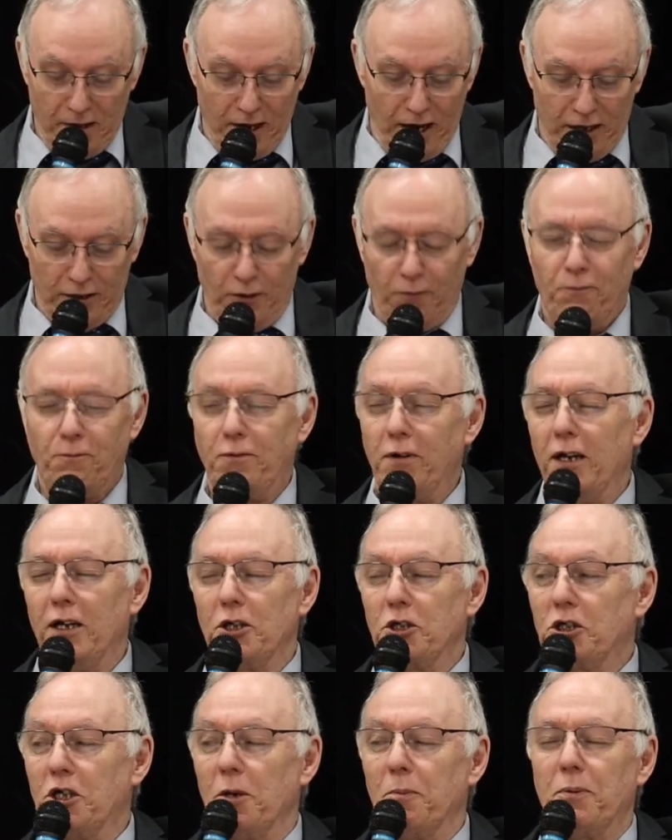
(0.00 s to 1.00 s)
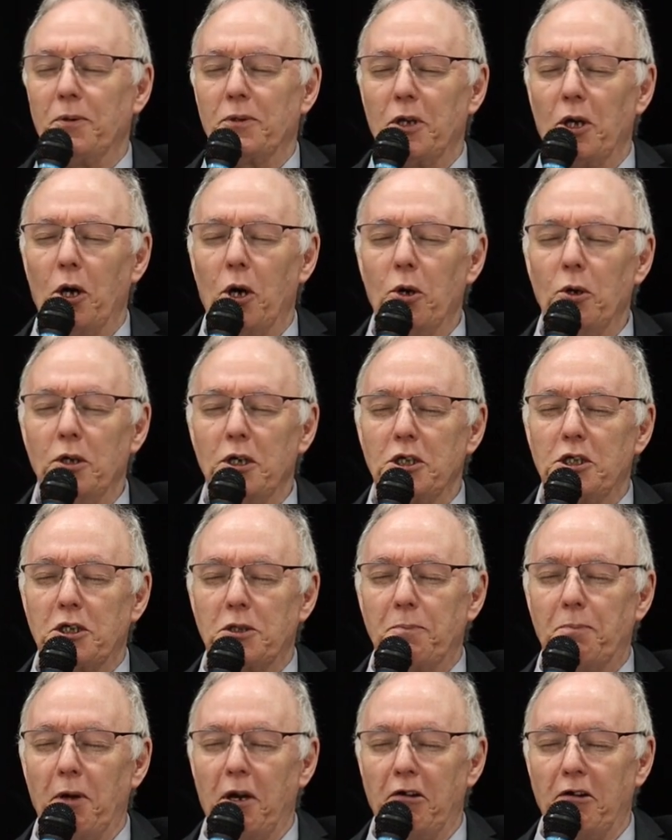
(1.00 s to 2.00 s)
and the fellowship of the Holy
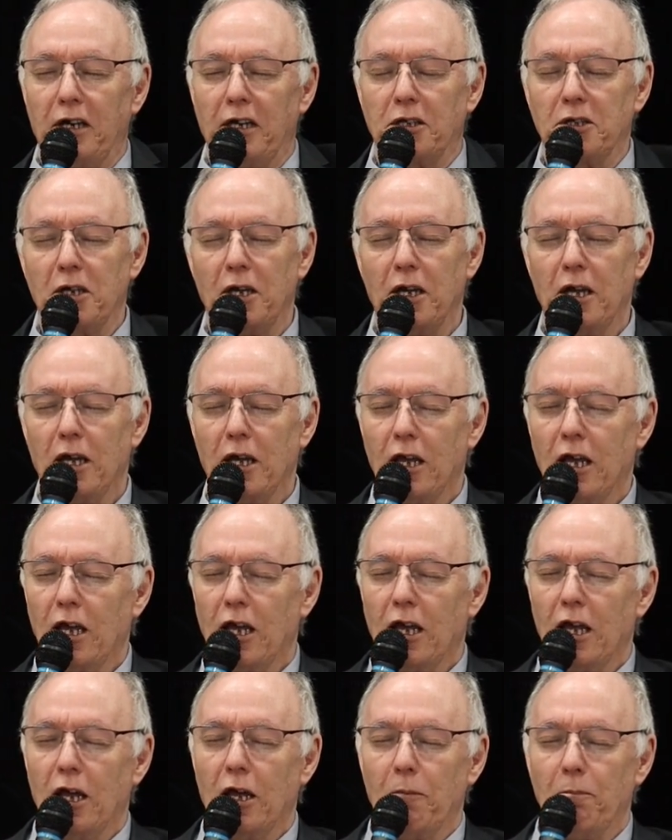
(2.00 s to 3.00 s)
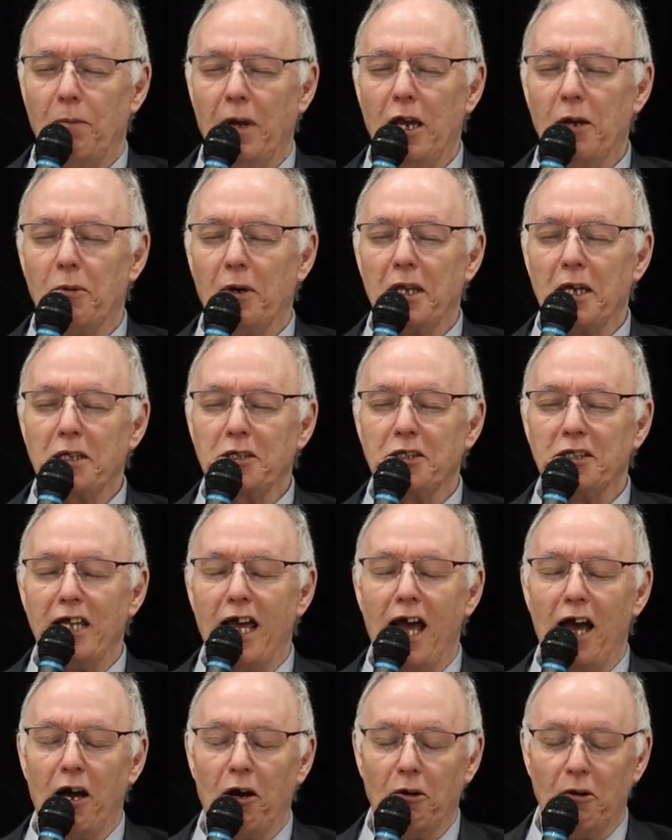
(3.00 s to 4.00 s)
Spirit be with us
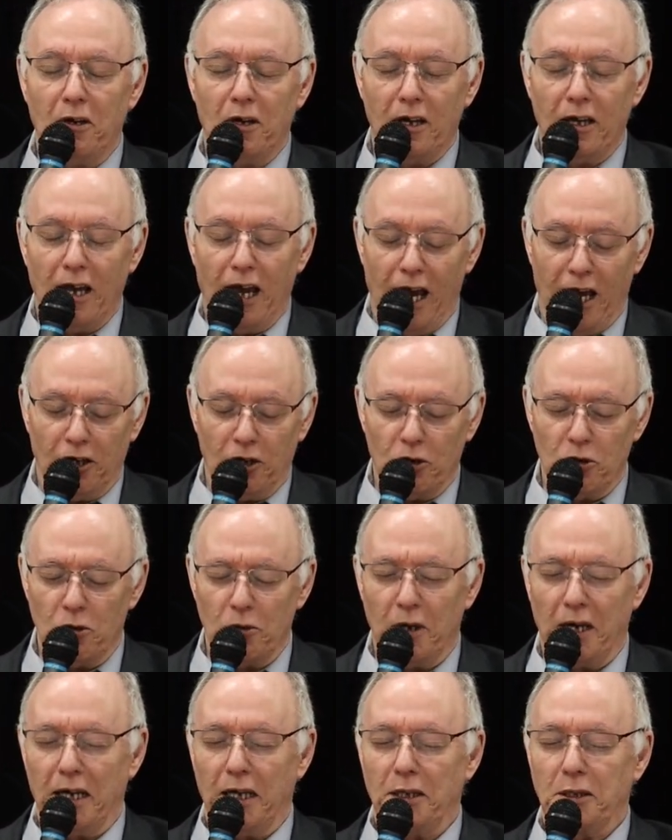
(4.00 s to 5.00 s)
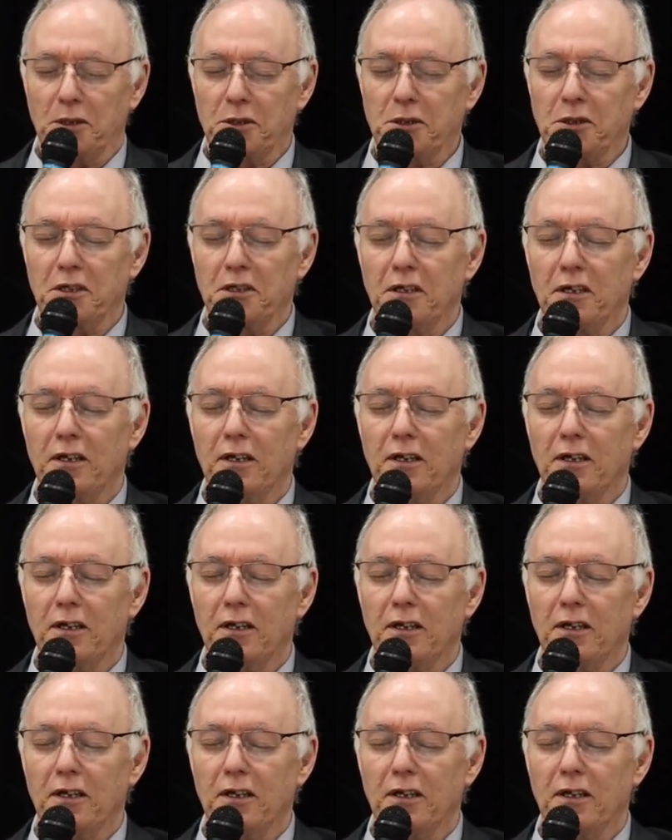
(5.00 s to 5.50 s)
now and always.